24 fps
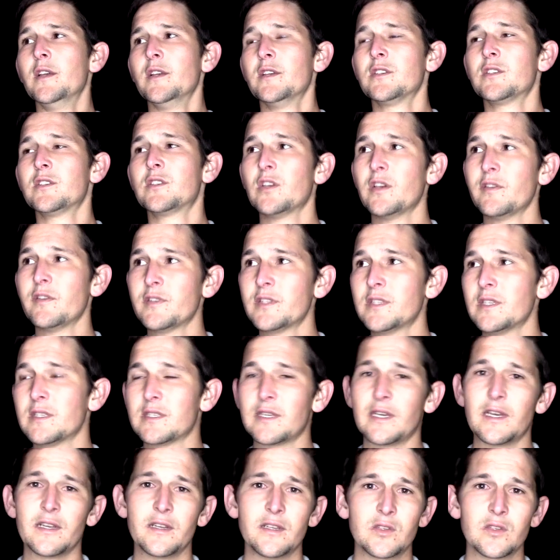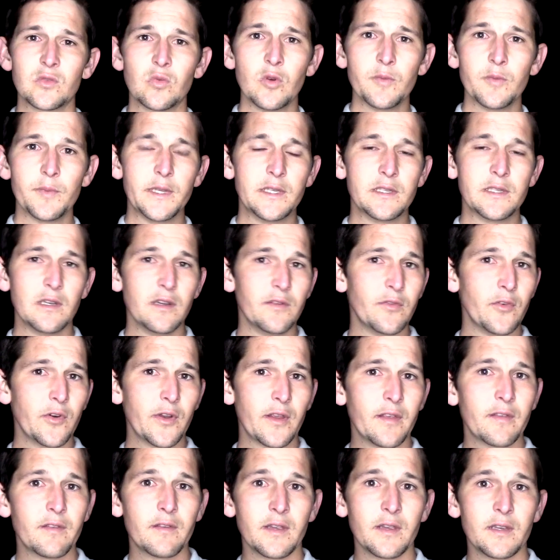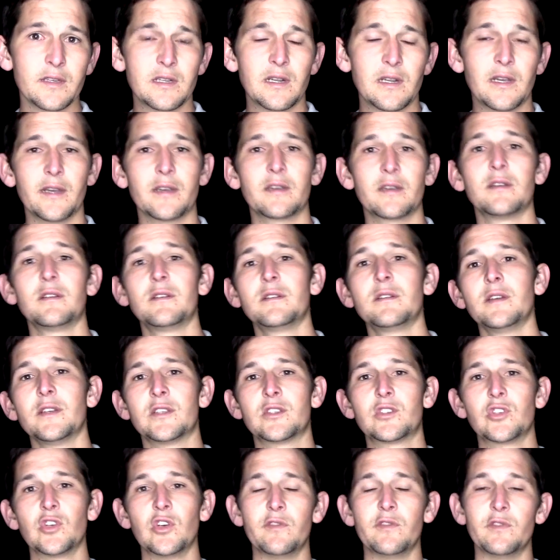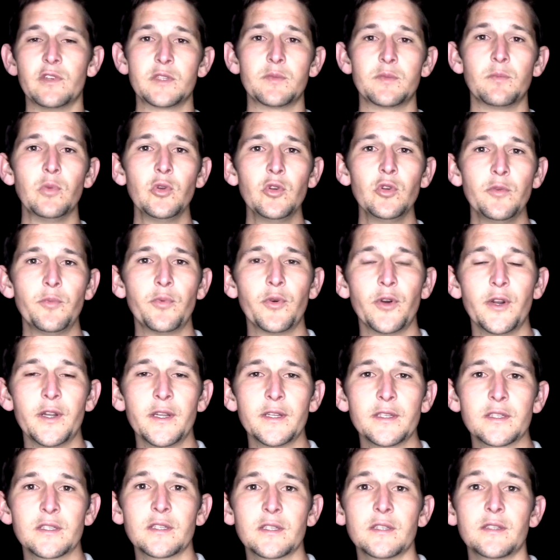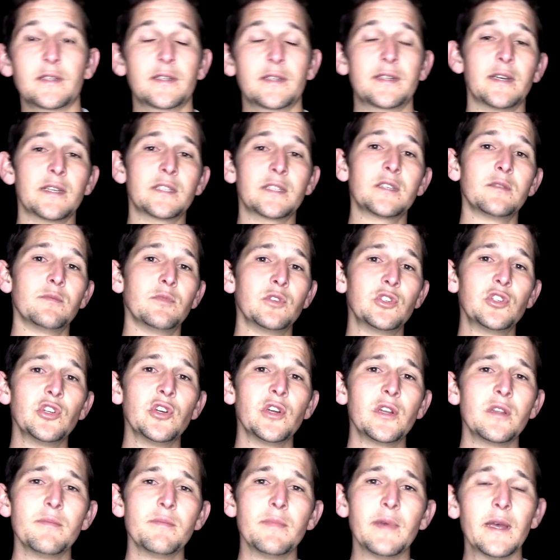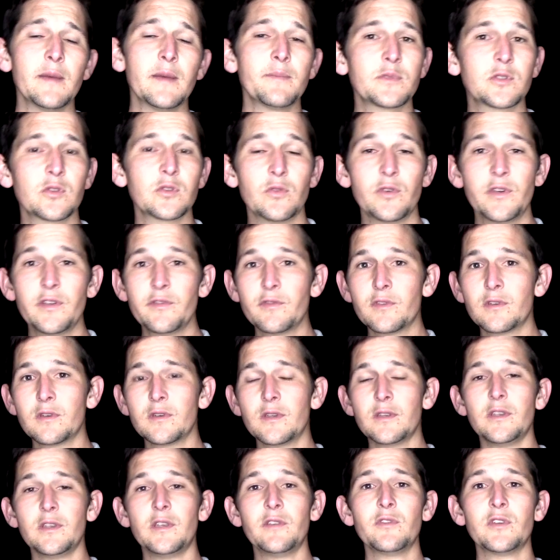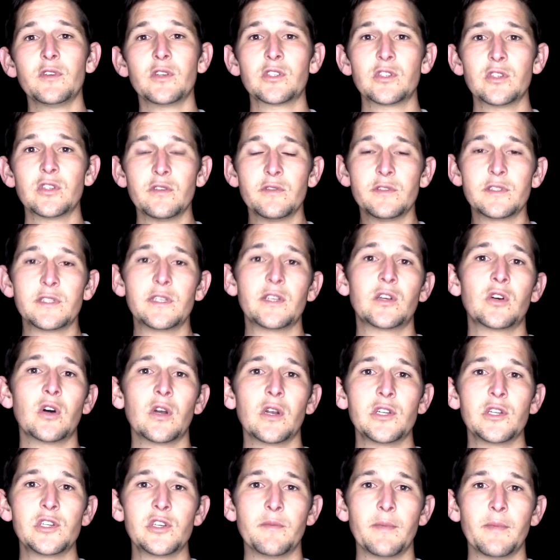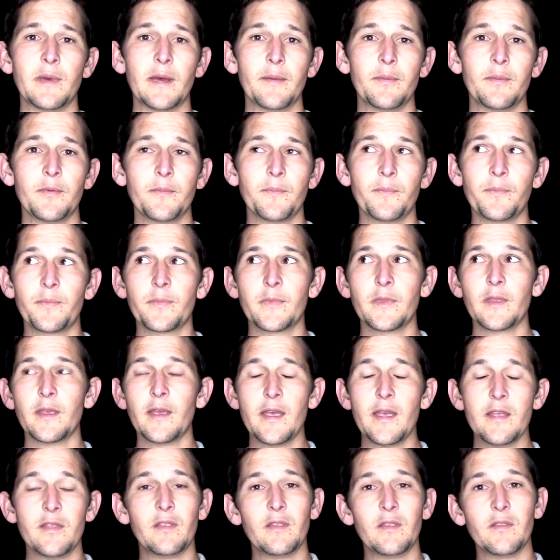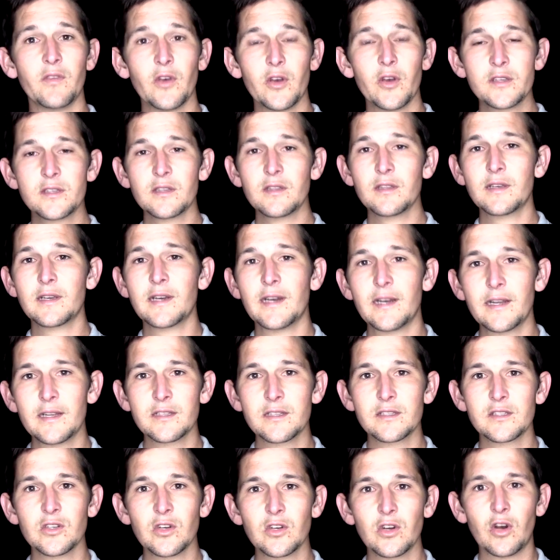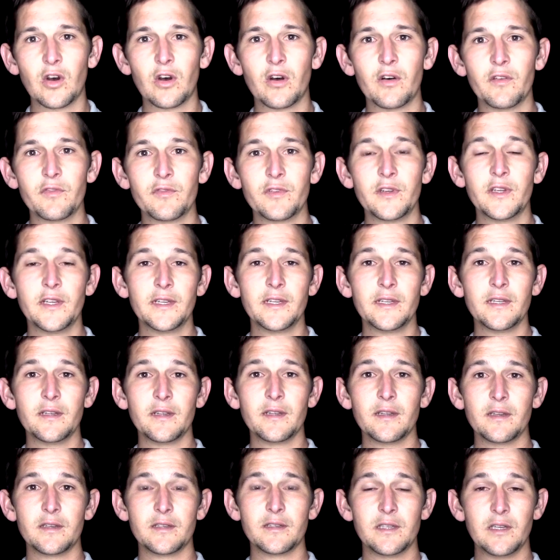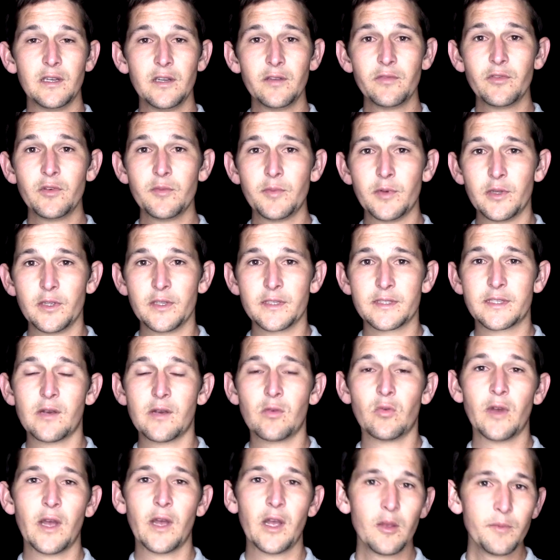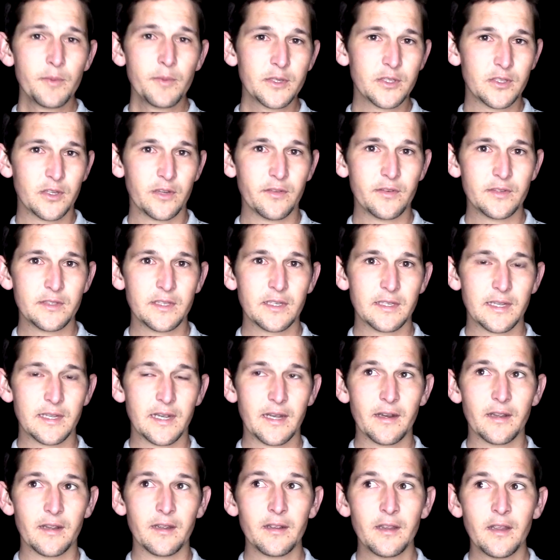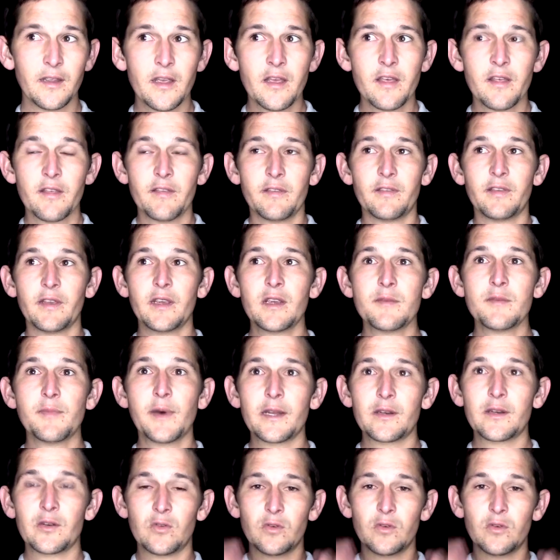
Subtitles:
service designers will be delivering things like a service blueprint, customer journey maps, or even a service ecology map. And those are the kinds of deliverables that will help a service designer think about an